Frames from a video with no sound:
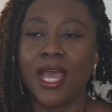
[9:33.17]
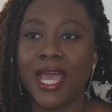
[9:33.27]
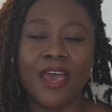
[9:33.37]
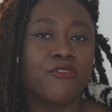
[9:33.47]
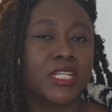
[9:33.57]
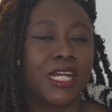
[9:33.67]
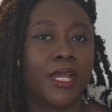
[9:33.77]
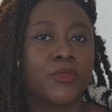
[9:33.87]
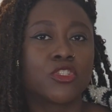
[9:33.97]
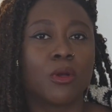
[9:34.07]
Every
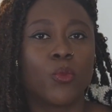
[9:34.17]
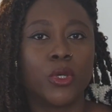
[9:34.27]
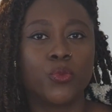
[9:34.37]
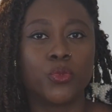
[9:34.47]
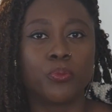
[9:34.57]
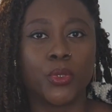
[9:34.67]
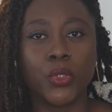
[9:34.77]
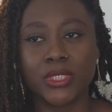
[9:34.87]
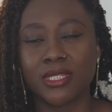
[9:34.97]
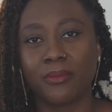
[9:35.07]
time someone would
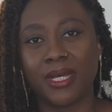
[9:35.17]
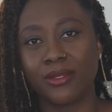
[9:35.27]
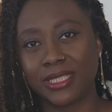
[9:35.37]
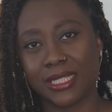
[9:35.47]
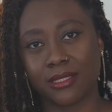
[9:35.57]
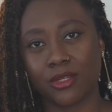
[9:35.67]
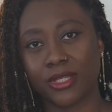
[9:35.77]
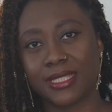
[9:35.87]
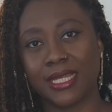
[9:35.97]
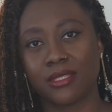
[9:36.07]
post about their
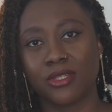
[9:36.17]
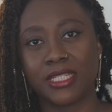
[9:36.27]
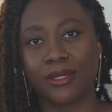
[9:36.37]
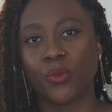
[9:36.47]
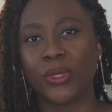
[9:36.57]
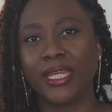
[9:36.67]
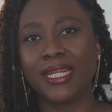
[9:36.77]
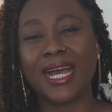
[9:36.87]
success or their win,